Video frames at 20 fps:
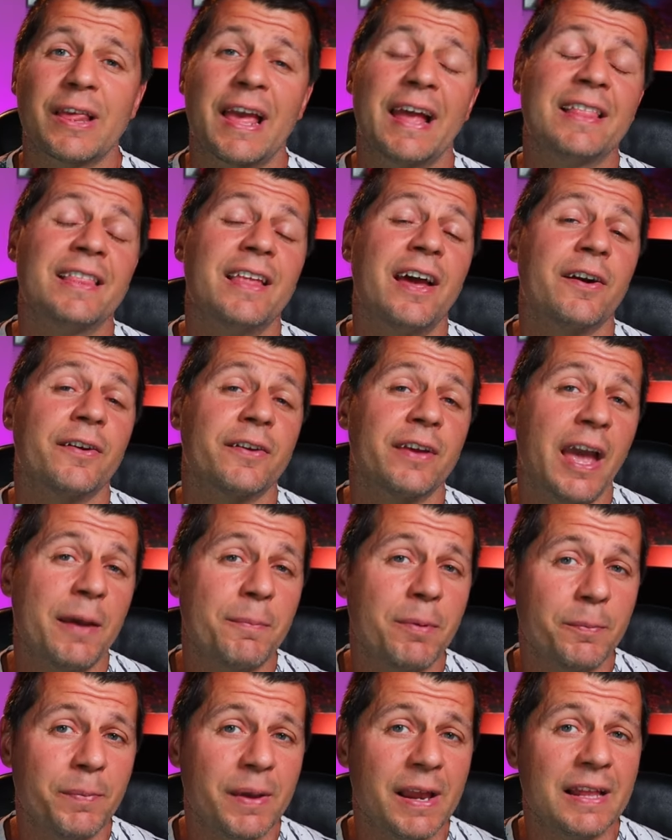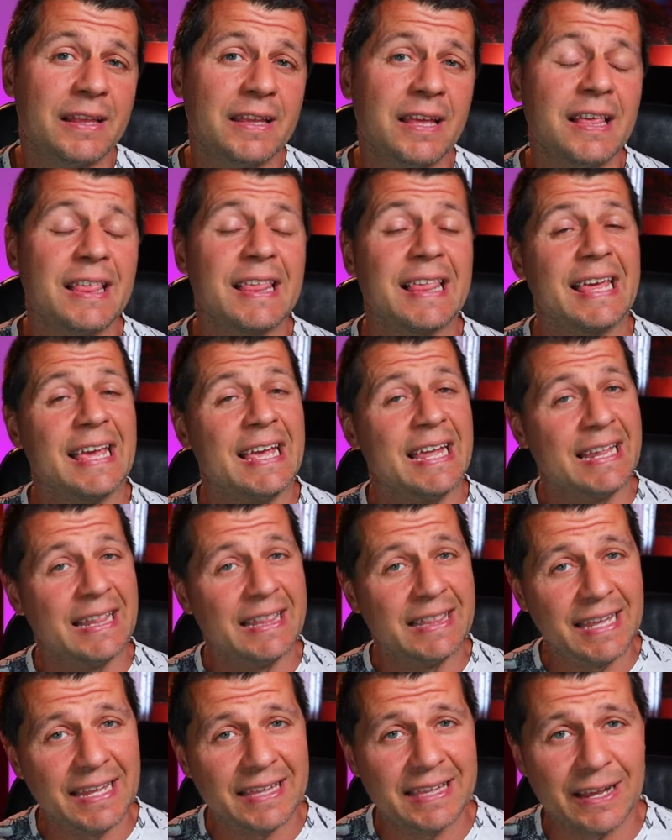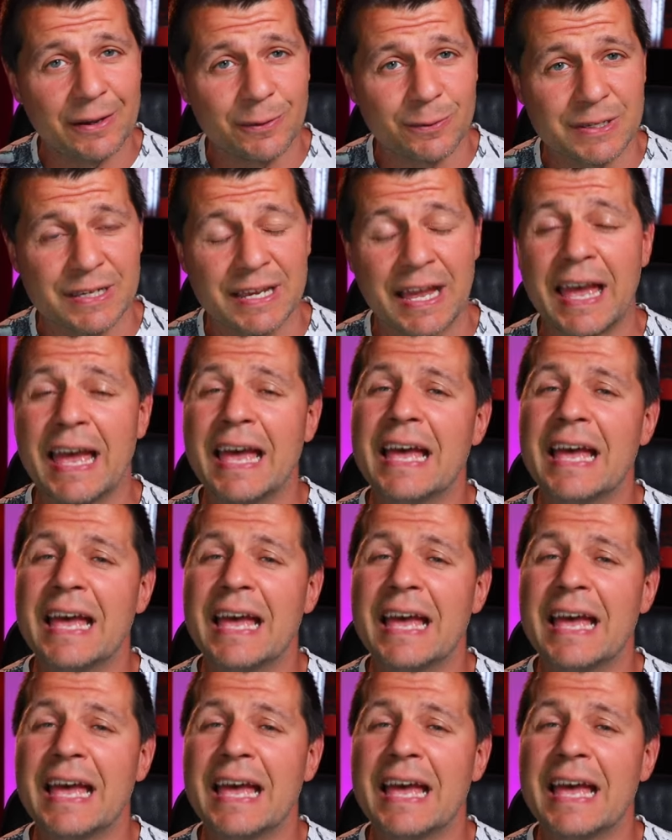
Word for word: and their capabilities in details,